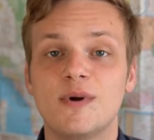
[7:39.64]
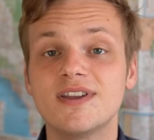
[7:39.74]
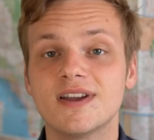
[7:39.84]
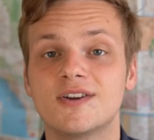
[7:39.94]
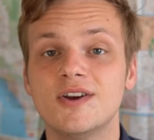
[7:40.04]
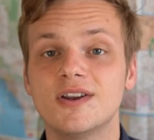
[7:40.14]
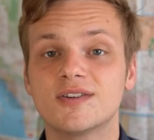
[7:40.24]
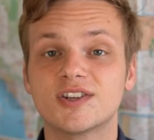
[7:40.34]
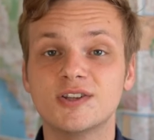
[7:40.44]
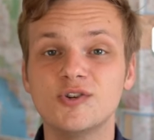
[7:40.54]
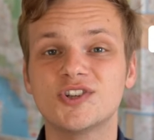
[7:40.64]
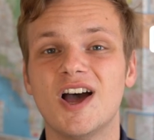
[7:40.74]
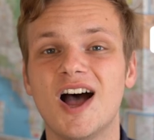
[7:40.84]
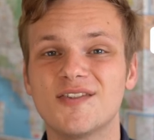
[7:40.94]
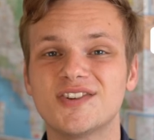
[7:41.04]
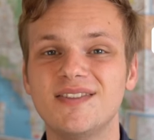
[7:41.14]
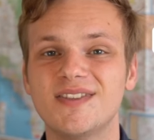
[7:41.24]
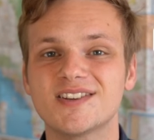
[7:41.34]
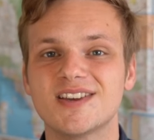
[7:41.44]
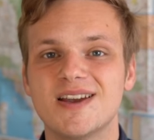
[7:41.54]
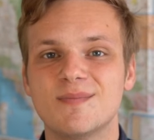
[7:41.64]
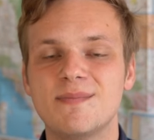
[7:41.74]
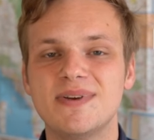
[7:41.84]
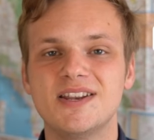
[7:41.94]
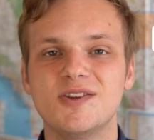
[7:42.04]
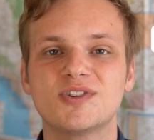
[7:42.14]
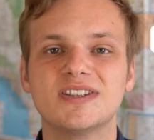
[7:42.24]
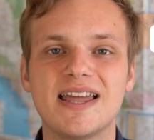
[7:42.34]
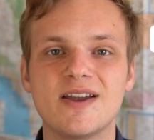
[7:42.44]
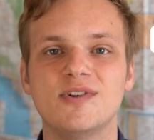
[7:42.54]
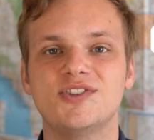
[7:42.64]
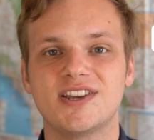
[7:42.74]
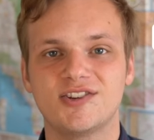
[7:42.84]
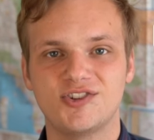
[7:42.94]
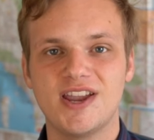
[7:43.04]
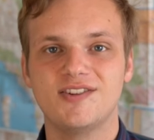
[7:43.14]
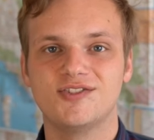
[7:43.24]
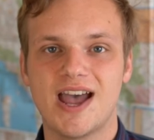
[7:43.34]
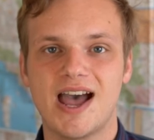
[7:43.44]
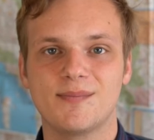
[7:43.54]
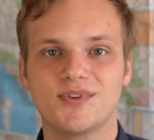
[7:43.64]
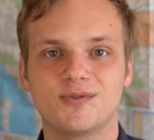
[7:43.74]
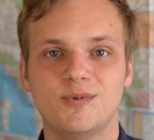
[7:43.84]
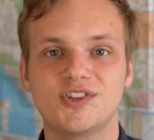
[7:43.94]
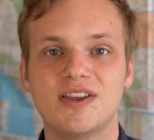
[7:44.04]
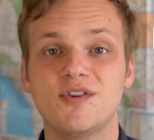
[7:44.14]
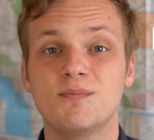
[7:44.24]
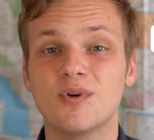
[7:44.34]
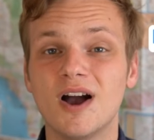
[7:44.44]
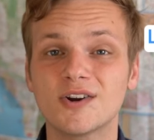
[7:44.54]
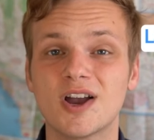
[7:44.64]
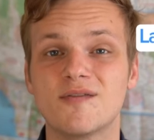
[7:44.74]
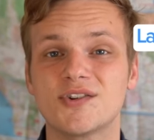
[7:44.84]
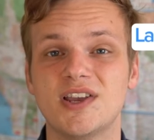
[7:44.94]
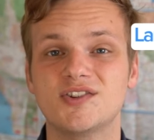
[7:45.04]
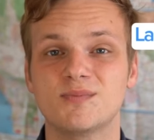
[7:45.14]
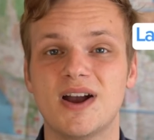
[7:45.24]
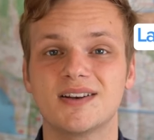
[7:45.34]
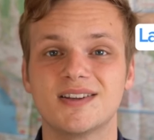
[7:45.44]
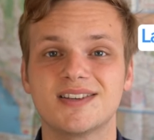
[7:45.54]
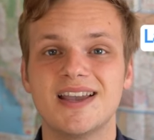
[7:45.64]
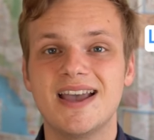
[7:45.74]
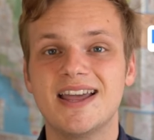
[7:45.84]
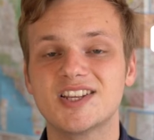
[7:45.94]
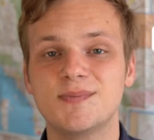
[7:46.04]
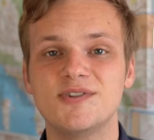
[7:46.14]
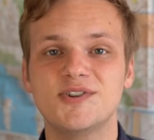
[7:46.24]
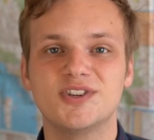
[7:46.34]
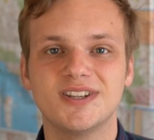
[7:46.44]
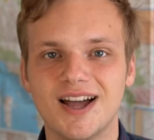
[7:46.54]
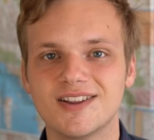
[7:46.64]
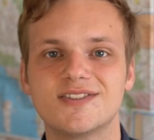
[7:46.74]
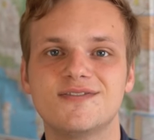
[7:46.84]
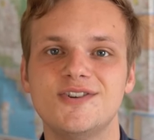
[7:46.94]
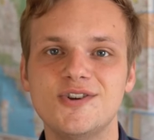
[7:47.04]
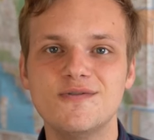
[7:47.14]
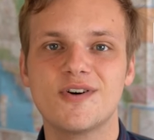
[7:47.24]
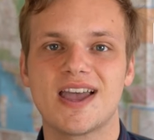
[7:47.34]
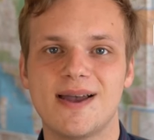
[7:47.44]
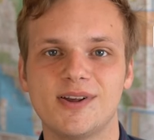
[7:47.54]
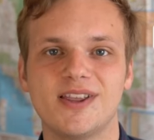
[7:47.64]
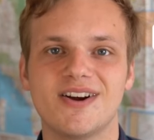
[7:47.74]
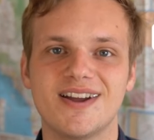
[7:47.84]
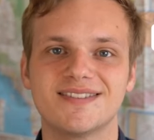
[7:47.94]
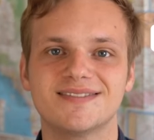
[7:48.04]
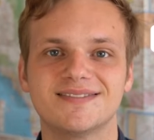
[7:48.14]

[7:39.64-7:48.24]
We think a good solution to offset this might be to use language exchange apps, which give you broader conversation practice and expose you to lots of new vocabulary.